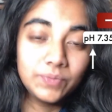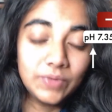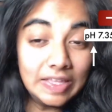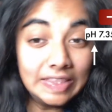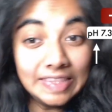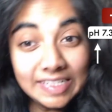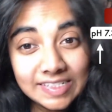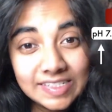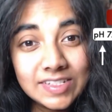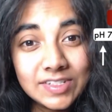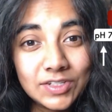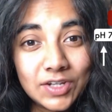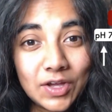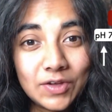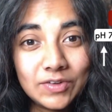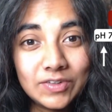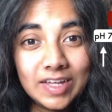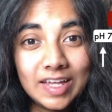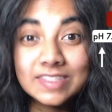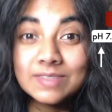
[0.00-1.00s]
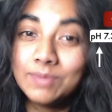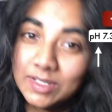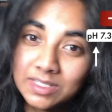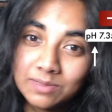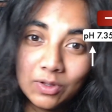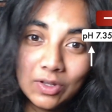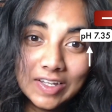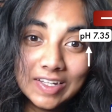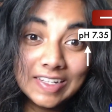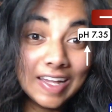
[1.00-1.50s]
And this is known as a
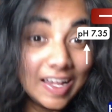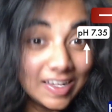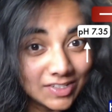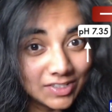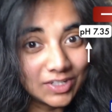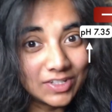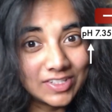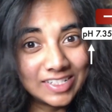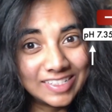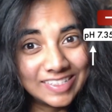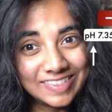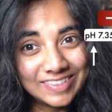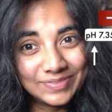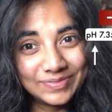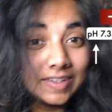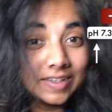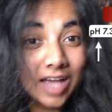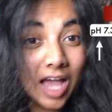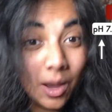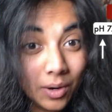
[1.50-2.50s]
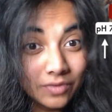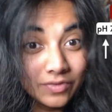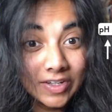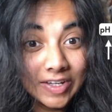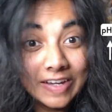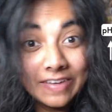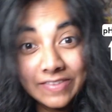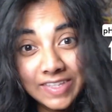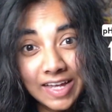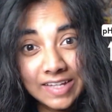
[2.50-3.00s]
metabolic acidosis. However,
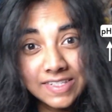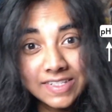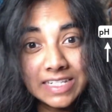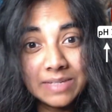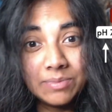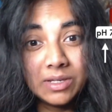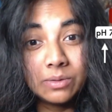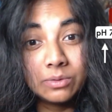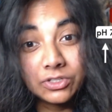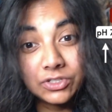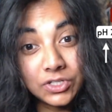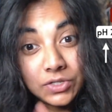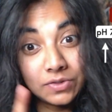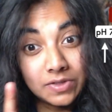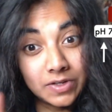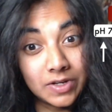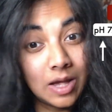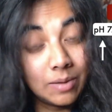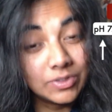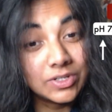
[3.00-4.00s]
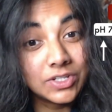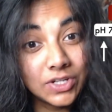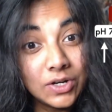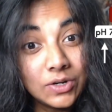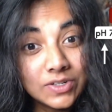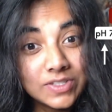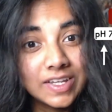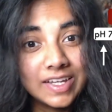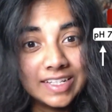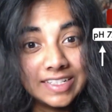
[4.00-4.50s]
if the acidemia was due to the carbon
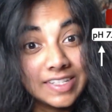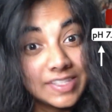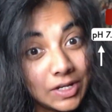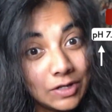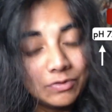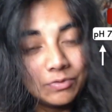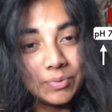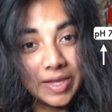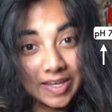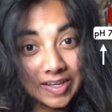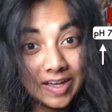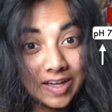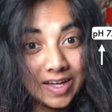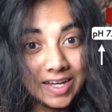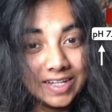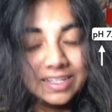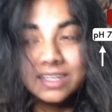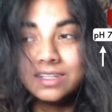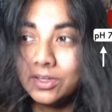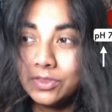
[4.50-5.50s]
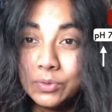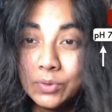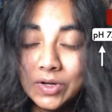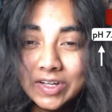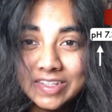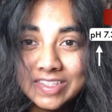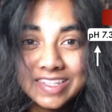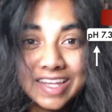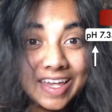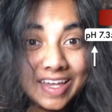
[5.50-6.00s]
dioxide itself being high, in other
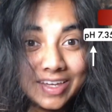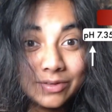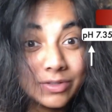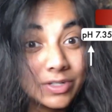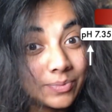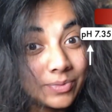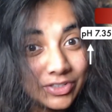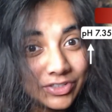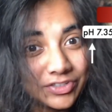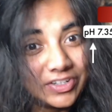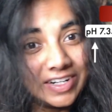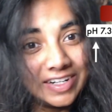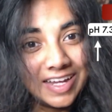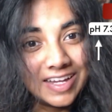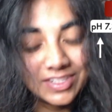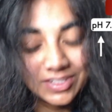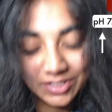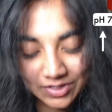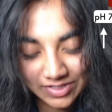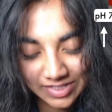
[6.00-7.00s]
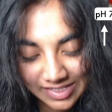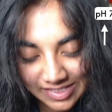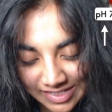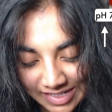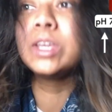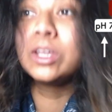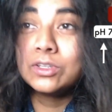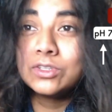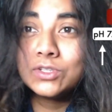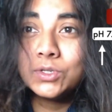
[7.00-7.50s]
words, a respiratory acidosis,
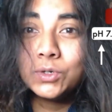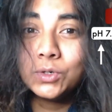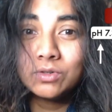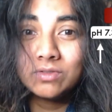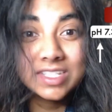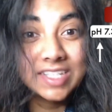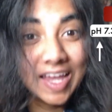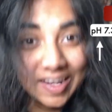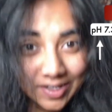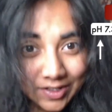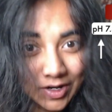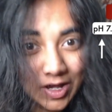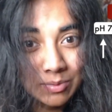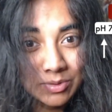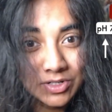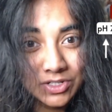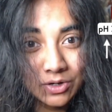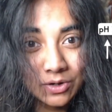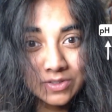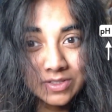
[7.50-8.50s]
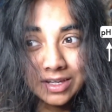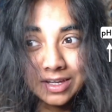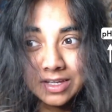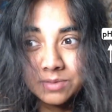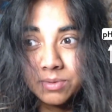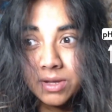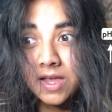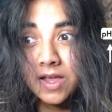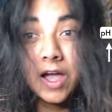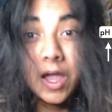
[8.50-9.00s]
because you're retaining carbon dioxide
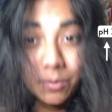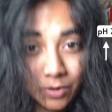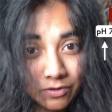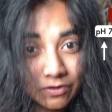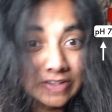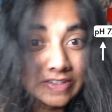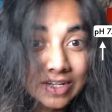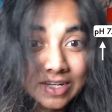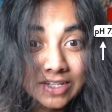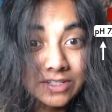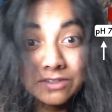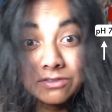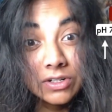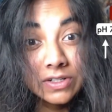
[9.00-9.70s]
by hypoventilating, for